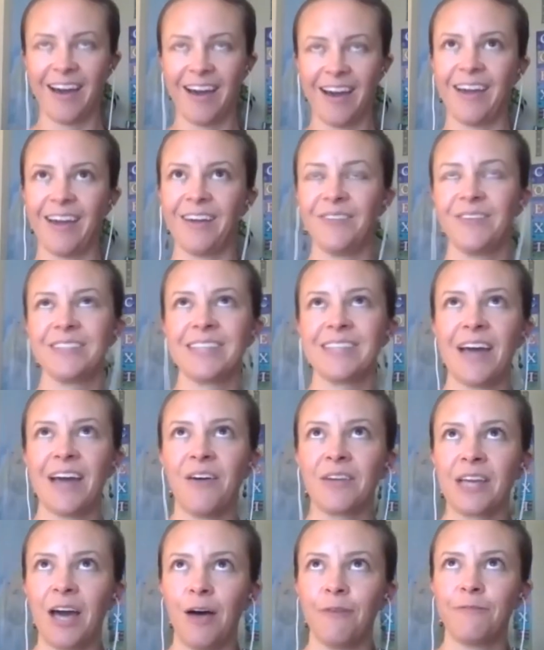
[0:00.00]
I was out in
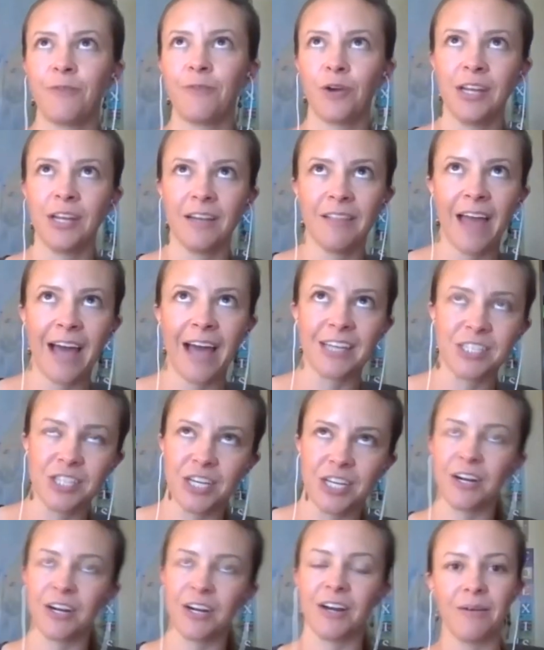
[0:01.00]
California last
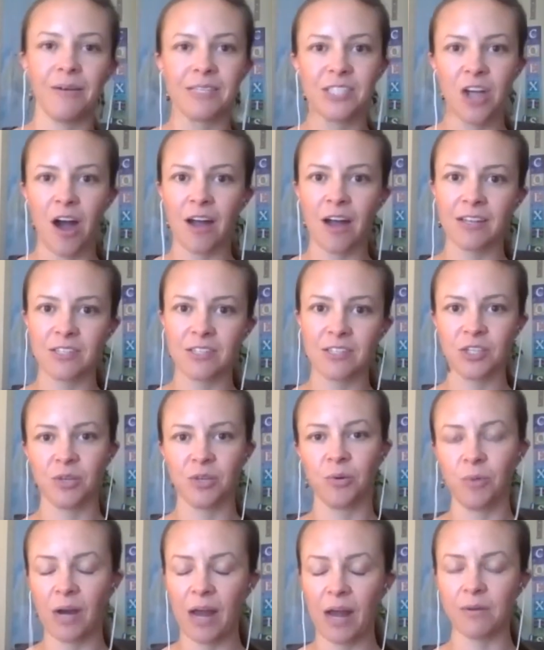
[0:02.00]
year and I was talking to
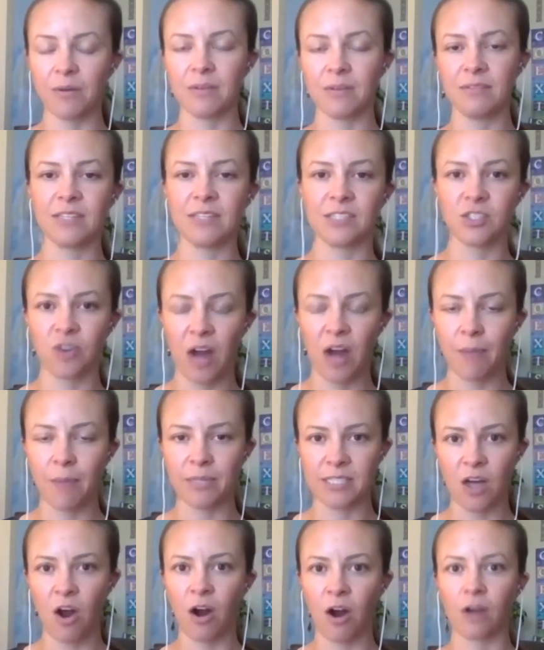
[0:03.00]
what I would describe as a
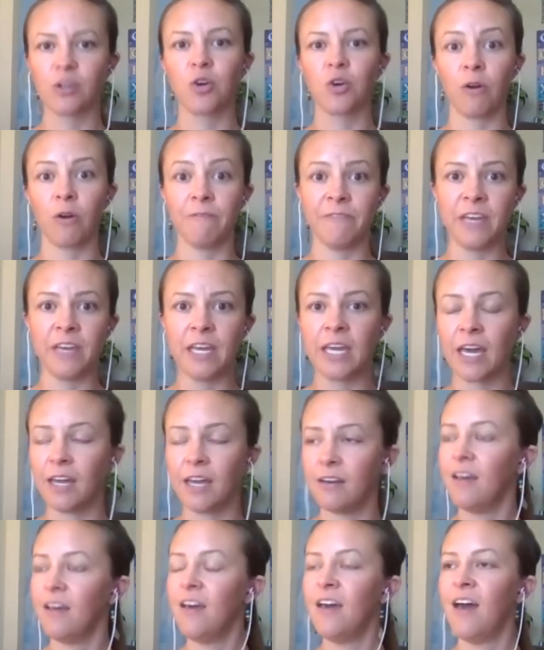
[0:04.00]
hardcore vegan.
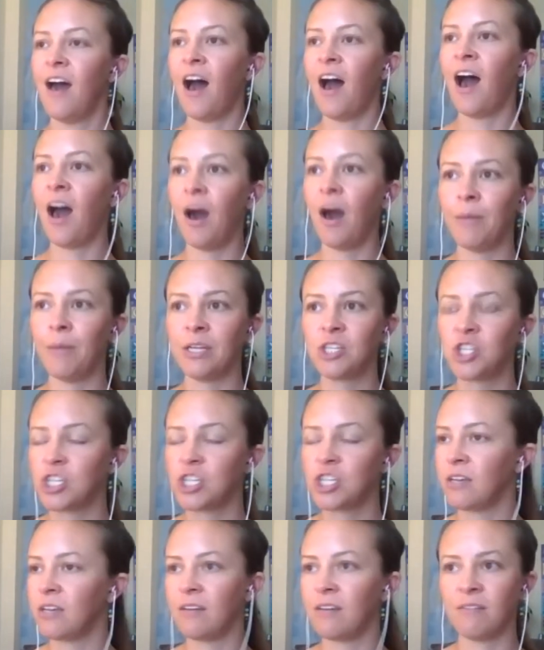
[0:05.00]
Um, and
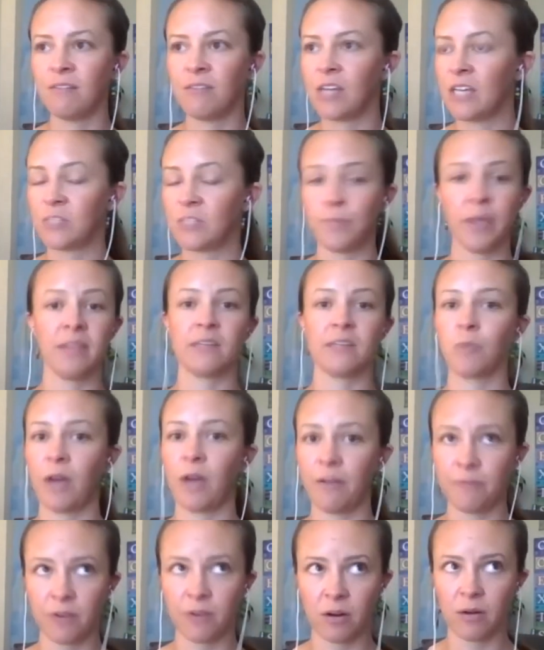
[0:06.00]
she has been this way
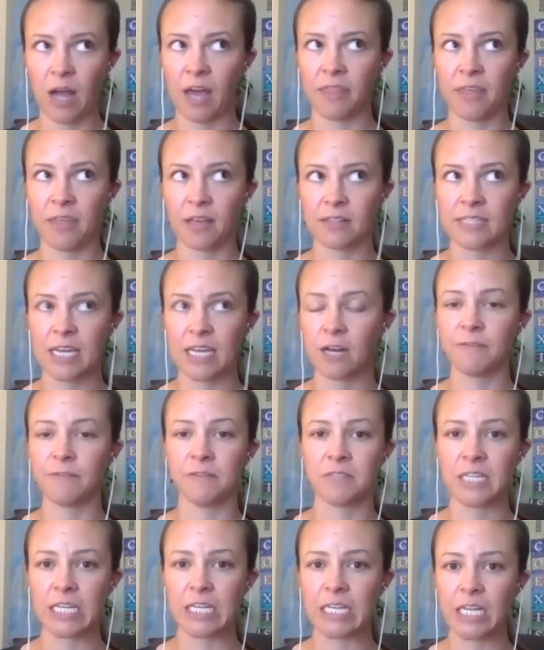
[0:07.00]
for, I think, 10 or
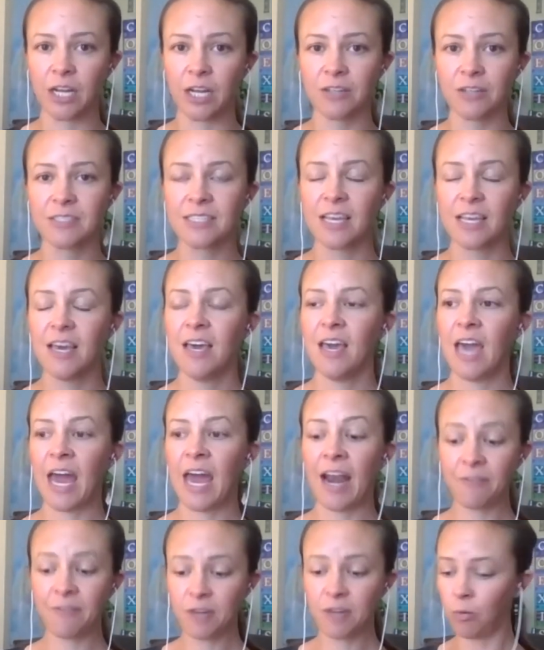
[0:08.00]
15 years. And
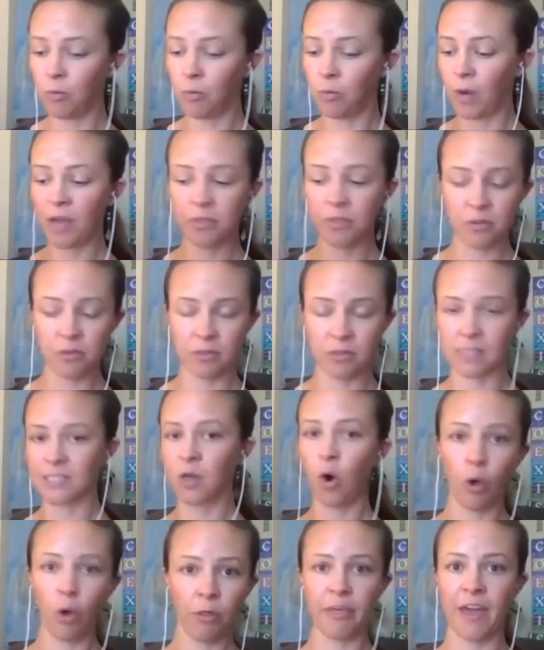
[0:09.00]
after I went through this
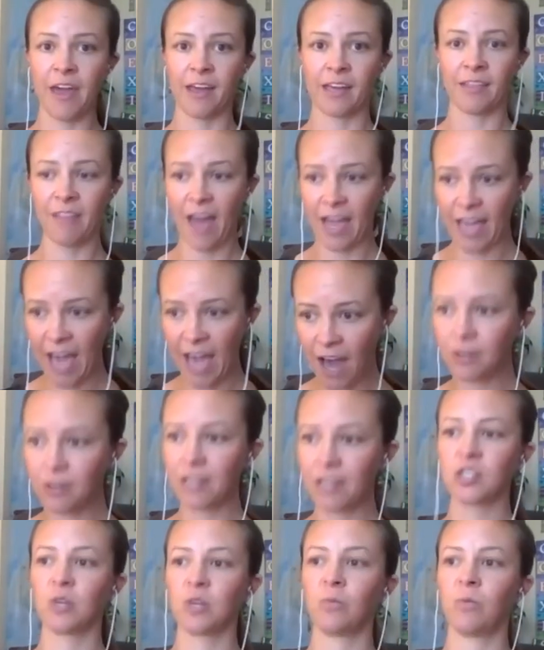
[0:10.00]
whole thing and like how
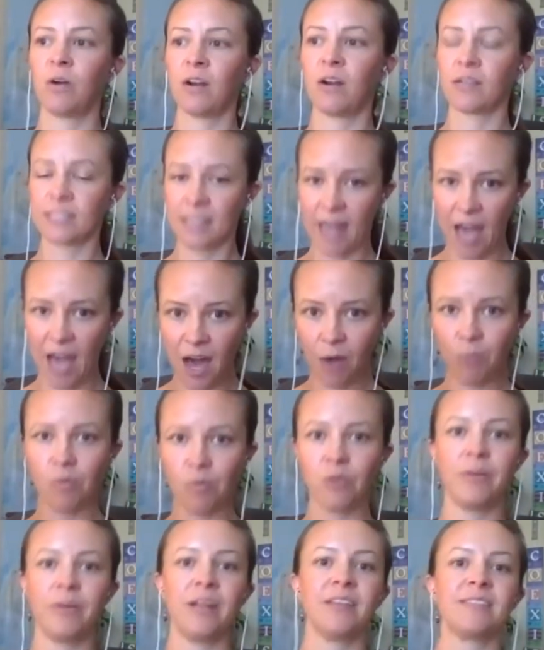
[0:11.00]
nature works and how
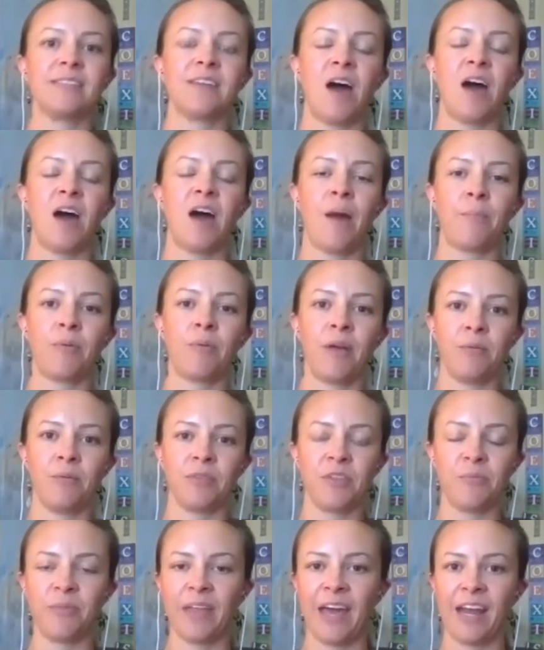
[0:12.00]
ruminants operate with the
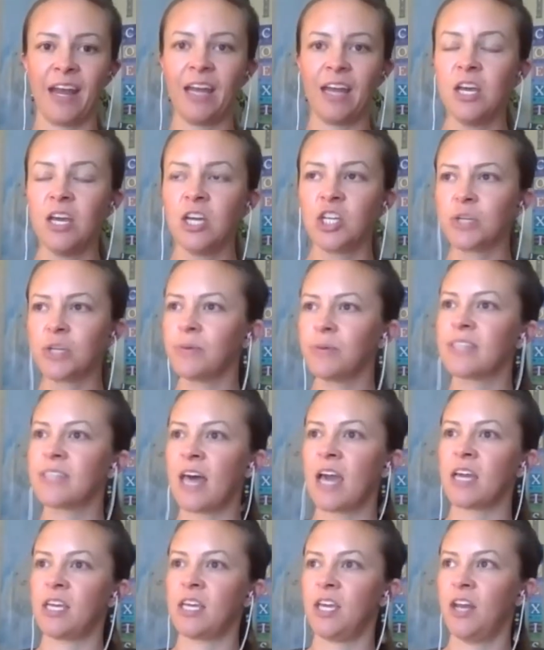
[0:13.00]
planet, she was
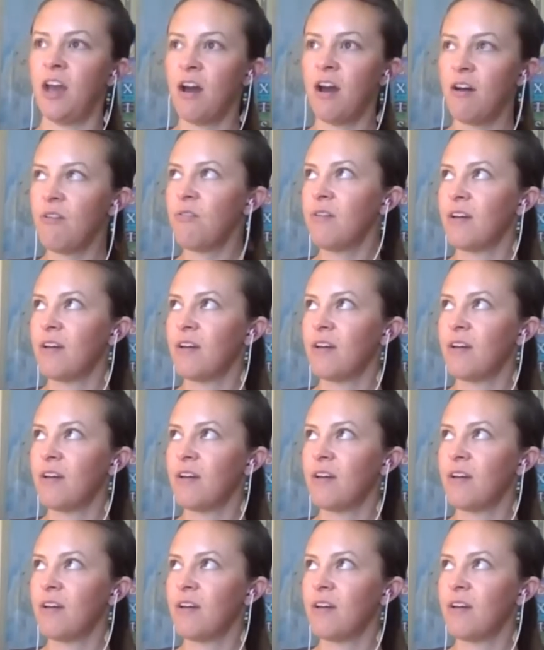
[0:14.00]
like, you know,